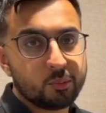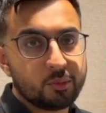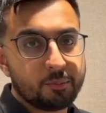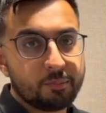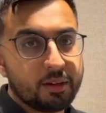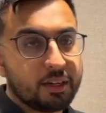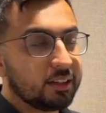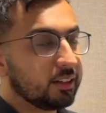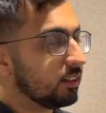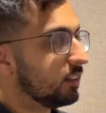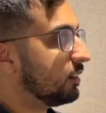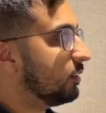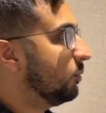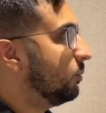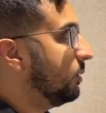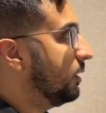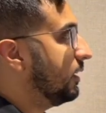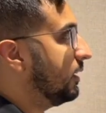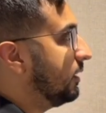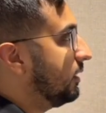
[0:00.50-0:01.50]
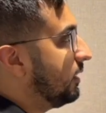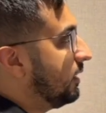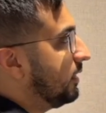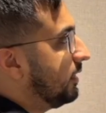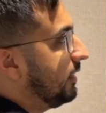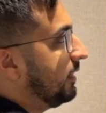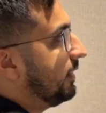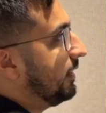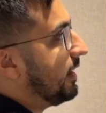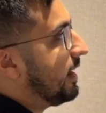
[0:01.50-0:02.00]
We're back with
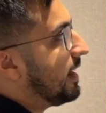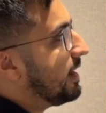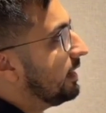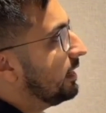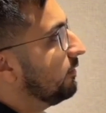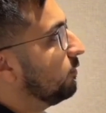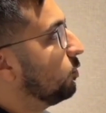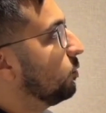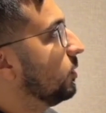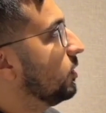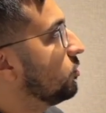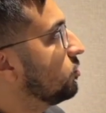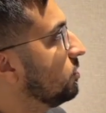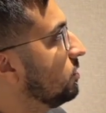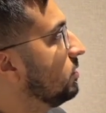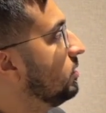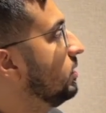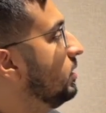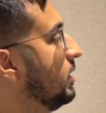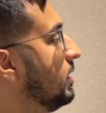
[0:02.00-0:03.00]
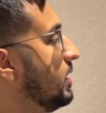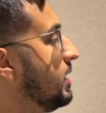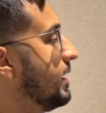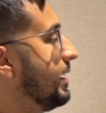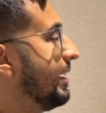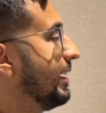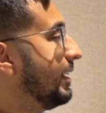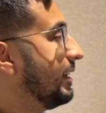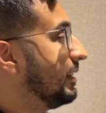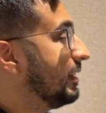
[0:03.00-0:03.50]
a A-level question,
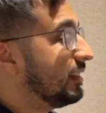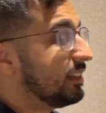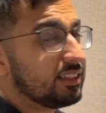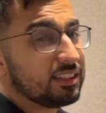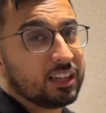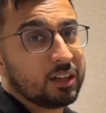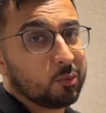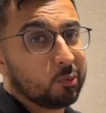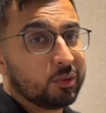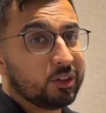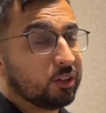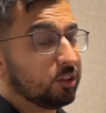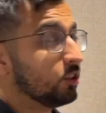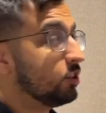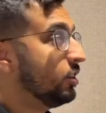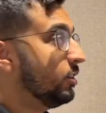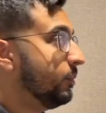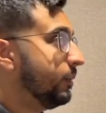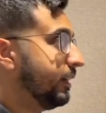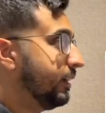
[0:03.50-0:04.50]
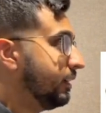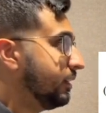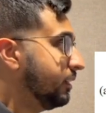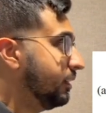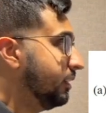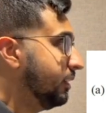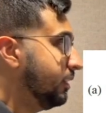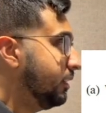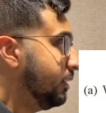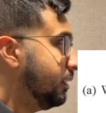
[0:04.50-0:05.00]
and this time we are doing
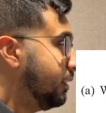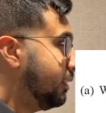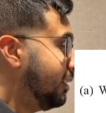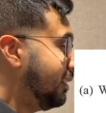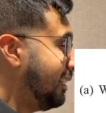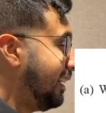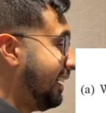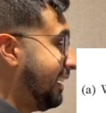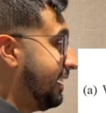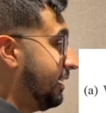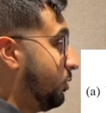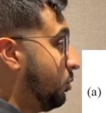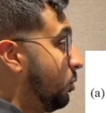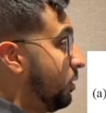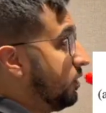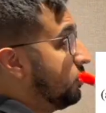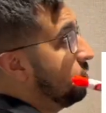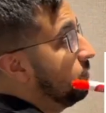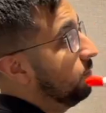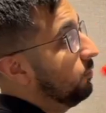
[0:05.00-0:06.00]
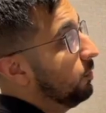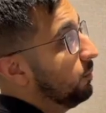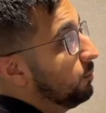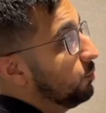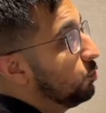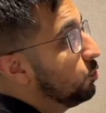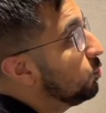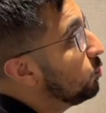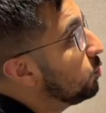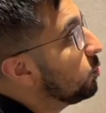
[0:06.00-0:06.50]
a question from
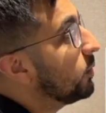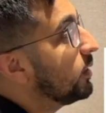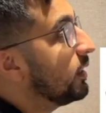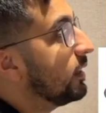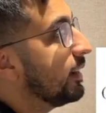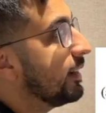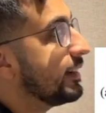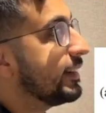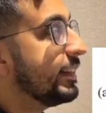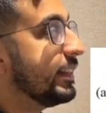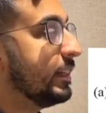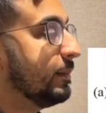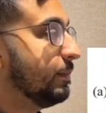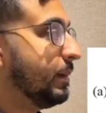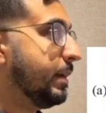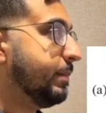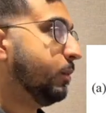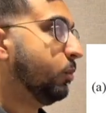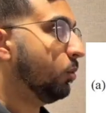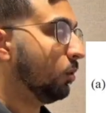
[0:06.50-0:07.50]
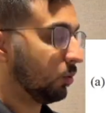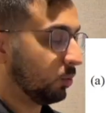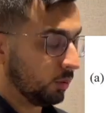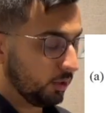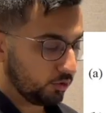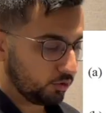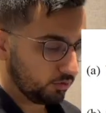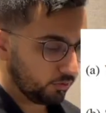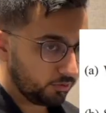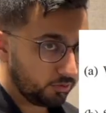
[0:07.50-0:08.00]
June 2019, paper 1,
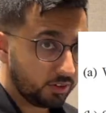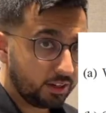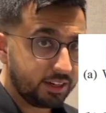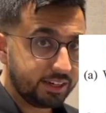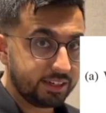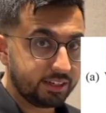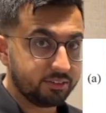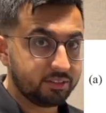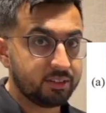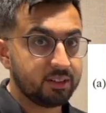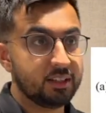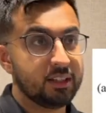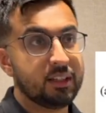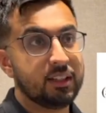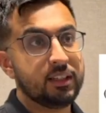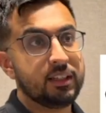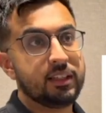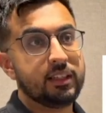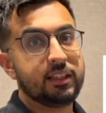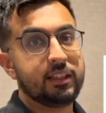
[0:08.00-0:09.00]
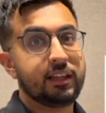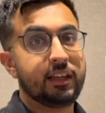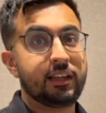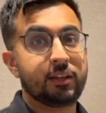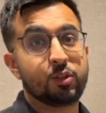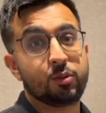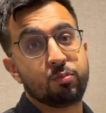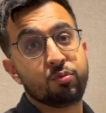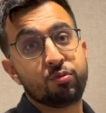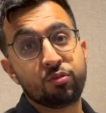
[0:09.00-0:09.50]
question 5.
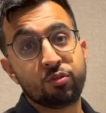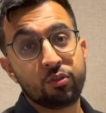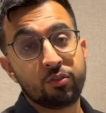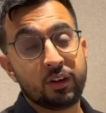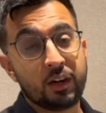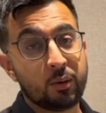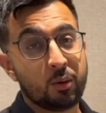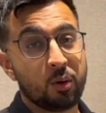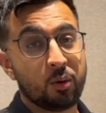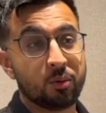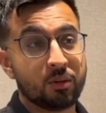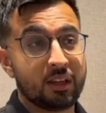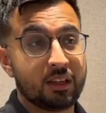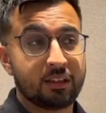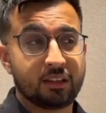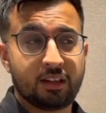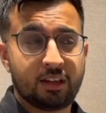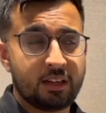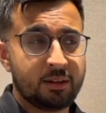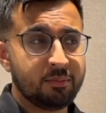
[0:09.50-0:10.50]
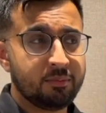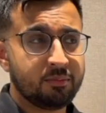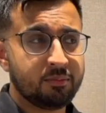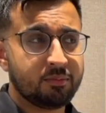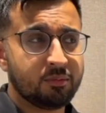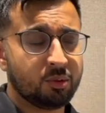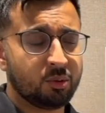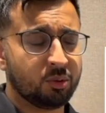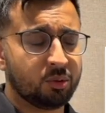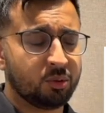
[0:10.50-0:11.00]
And to prove how old I am
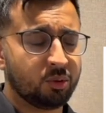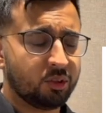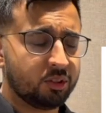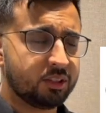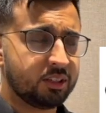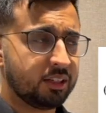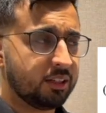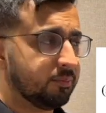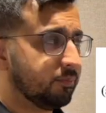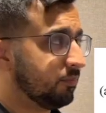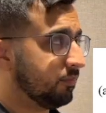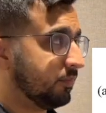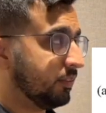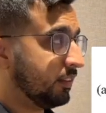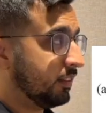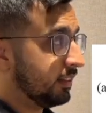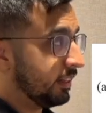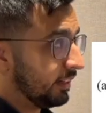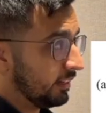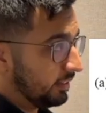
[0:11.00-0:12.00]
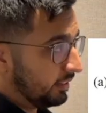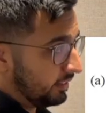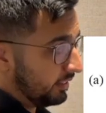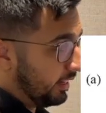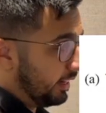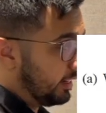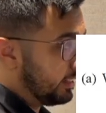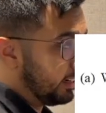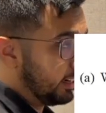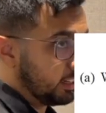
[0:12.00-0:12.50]
or not am, that is the
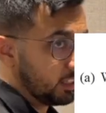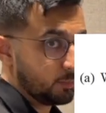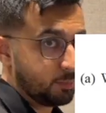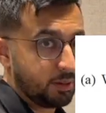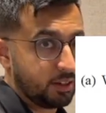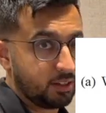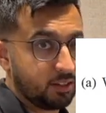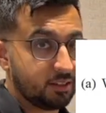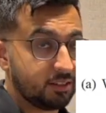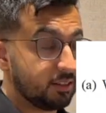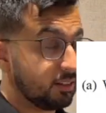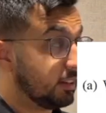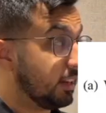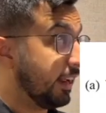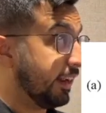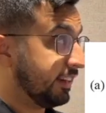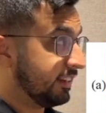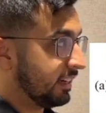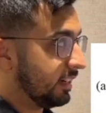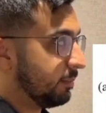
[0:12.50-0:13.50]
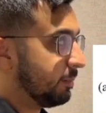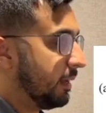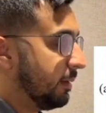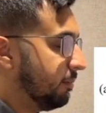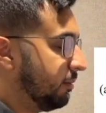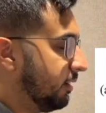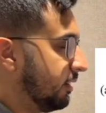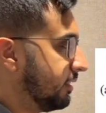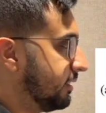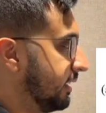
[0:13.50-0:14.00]
exact
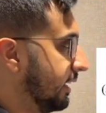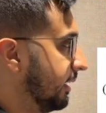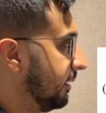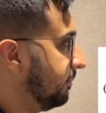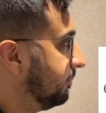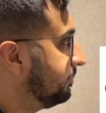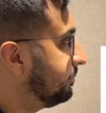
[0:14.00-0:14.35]
paper I sat.